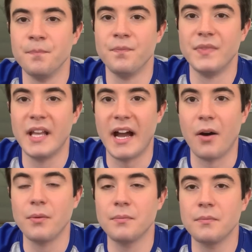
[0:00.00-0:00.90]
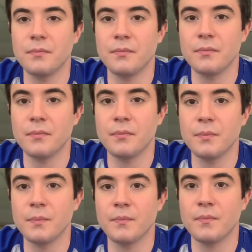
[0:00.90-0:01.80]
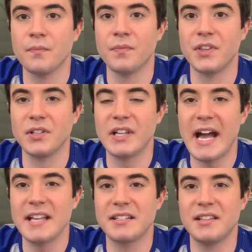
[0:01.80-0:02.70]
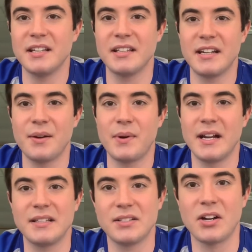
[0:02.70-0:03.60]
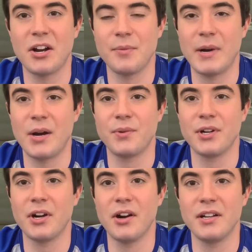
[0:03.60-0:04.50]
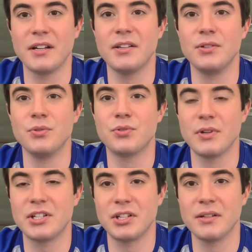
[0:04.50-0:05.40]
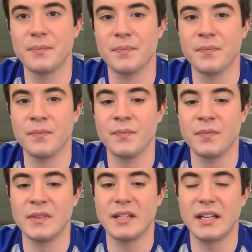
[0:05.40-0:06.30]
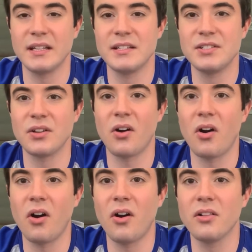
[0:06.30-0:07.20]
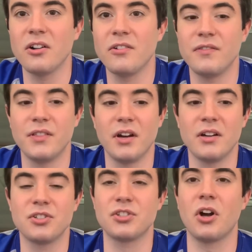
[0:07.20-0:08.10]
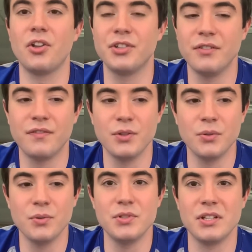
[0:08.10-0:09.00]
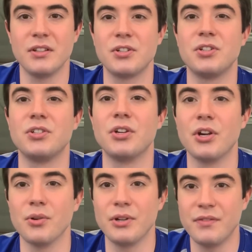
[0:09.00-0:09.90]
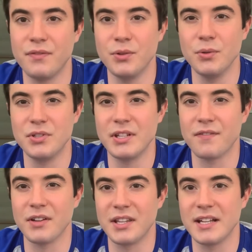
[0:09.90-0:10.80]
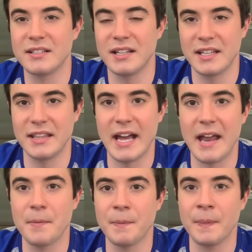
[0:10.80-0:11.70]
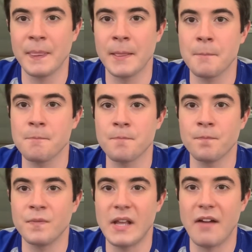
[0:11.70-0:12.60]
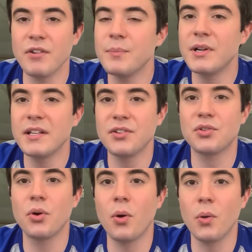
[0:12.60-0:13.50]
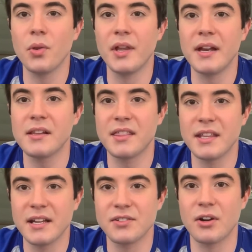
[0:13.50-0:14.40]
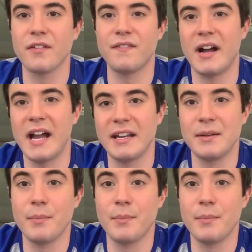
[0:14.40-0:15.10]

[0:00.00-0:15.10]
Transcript: Now, the last thing that I wanted to talk about regarding nutrition is all of the salty foods and the sugary foods, different things like that. Everybody is told that things are fine in